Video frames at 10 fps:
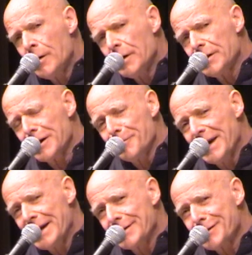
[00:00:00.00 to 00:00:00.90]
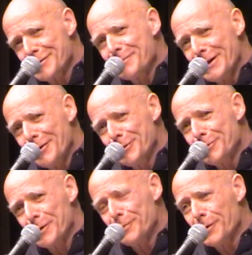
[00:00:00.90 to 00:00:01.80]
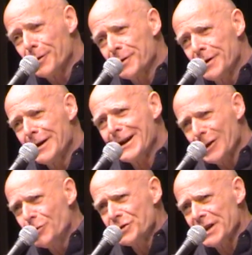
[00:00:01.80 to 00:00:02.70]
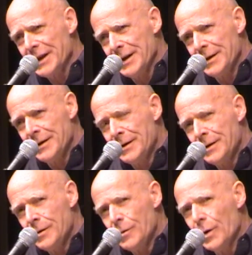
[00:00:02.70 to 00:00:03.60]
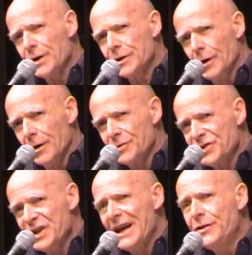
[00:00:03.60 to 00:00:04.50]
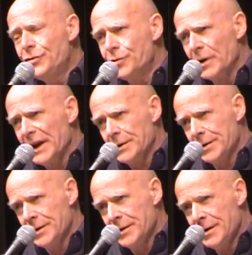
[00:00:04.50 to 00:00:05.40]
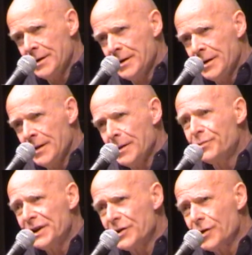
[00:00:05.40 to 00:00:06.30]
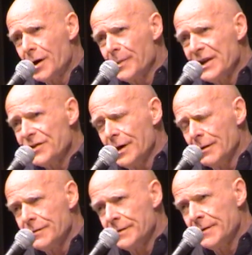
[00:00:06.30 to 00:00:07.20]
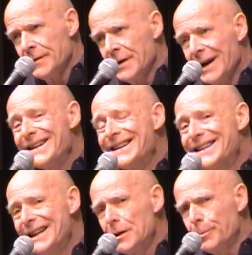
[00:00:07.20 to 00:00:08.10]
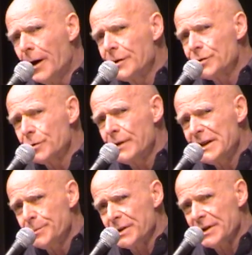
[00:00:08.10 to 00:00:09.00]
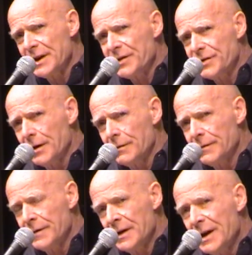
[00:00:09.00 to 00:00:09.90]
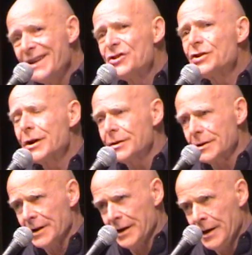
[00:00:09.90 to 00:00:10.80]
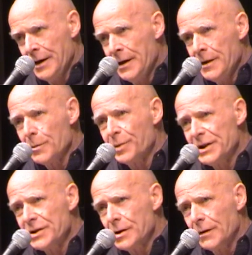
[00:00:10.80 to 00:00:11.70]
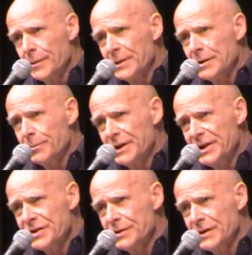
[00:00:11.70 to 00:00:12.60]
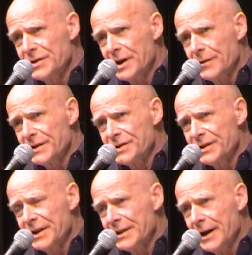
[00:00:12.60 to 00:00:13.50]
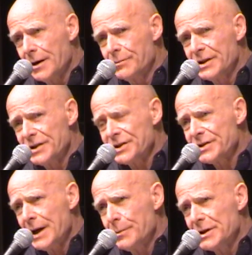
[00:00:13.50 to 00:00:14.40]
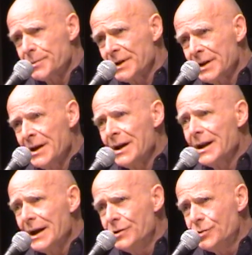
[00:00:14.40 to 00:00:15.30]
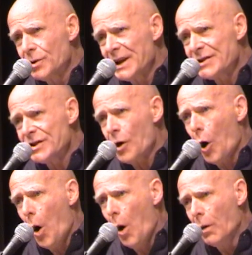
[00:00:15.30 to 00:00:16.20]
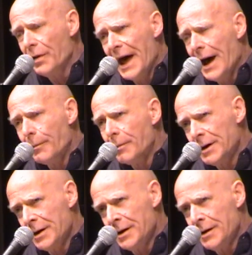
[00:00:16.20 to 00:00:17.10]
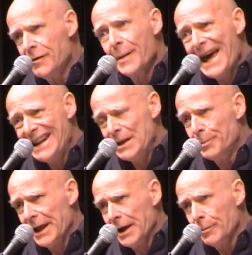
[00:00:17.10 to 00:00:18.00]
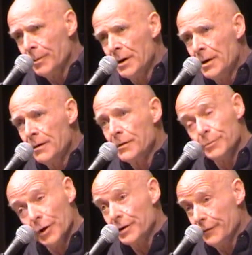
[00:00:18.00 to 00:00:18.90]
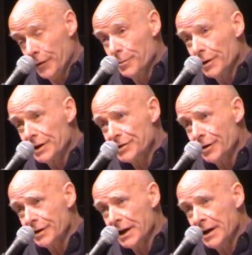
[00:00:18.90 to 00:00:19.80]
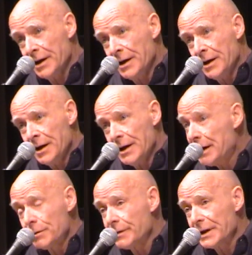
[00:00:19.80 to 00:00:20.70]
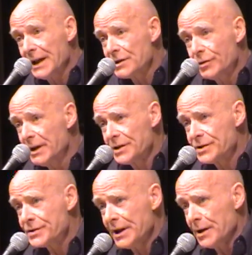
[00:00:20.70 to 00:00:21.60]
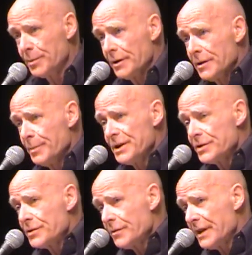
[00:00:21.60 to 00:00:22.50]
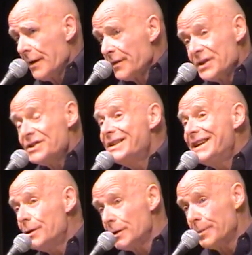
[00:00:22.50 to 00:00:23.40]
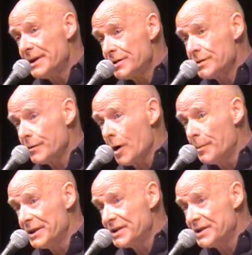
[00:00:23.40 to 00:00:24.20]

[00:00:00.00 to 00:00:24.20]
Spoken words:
Find that I'm making, when you look at the report closely, what it does is insulate the British Army itself, and indeed the Parachute Regiment itself, and certainly the British government and British civil servants and the entire British establishment. It insulates all them from any blame for Bloody Sunday. And I don't think that's really sustainable on the basis of the evidence, indeed on the basis of common